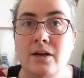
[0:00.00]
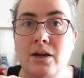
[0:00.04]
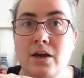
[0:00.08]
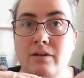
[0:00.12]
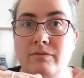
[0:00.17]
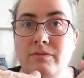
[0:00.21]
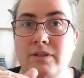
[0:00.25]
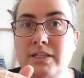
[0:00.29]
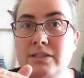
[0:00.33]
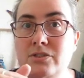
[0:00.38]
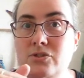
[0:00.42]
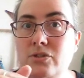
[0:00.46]

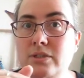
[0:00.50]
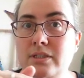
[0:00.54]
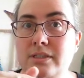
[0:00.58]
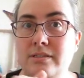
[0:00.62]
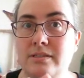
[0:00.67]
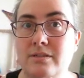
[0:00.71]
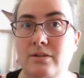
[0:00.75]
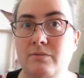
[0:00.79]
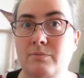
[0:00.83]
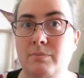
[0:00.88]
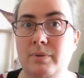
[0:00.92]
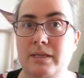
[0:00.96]
I've literally
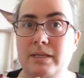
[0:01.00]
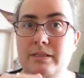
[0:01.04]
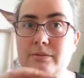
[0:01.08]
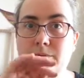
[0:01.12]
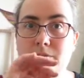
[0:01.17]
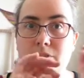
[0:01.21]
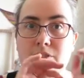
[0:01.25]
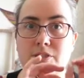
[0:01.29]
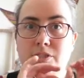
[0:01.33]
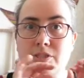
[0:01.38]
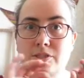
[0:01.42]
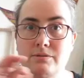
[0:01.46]
sort of been able
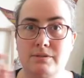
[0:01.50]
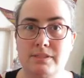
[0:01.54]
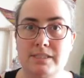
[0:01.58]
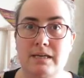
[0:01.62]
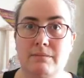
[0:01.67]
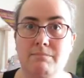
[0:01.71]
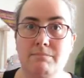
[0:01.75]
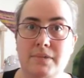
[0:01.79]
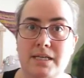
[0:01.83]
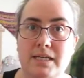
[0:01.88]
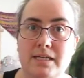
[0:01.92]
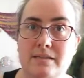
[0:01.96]
to do
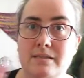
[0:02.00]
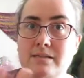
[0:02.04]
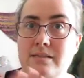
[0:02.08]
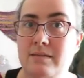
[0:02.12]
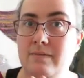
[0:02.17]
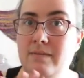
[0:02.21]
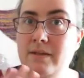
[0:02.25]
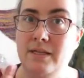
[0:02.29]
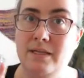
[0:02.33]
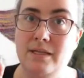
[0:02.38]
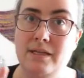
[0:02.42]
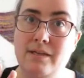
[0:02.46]
10 minutes
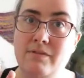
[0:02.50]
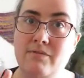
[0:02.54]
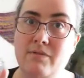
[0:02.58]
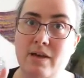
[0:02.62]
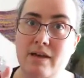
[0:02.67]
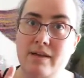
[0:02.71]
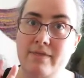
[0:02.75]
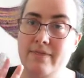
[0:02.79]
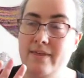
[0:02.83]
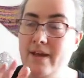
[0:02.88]
and then leave it at